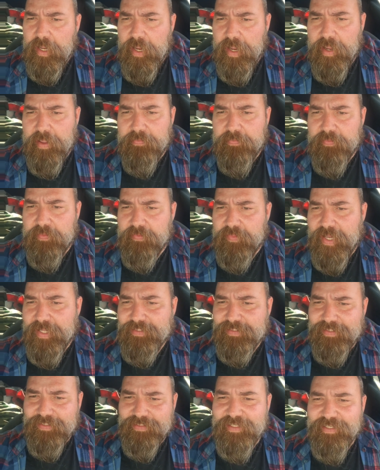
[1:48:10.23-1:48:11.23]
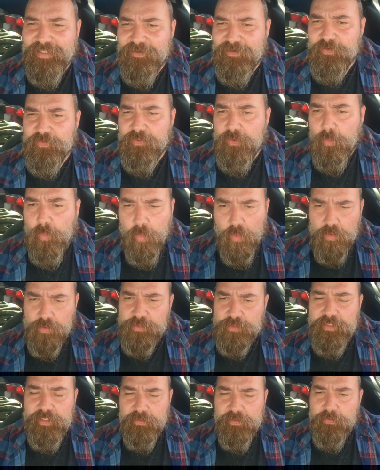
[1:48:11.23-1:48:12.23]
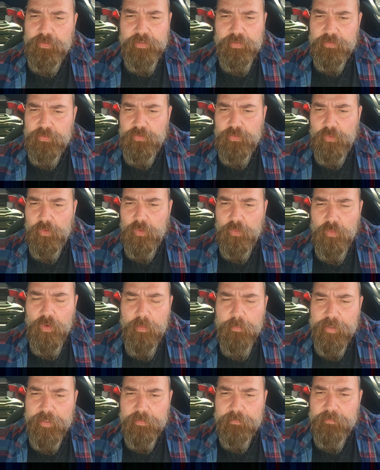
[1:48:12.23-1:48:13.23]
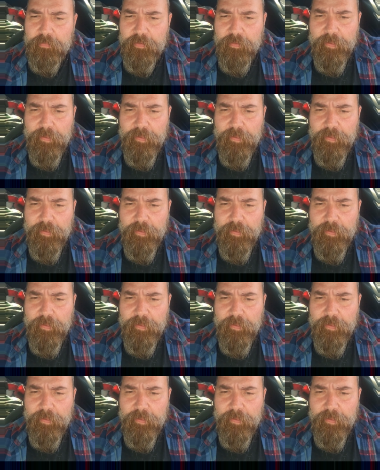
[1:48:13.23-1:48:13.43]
And that's considered the worst thing you can do to a woman.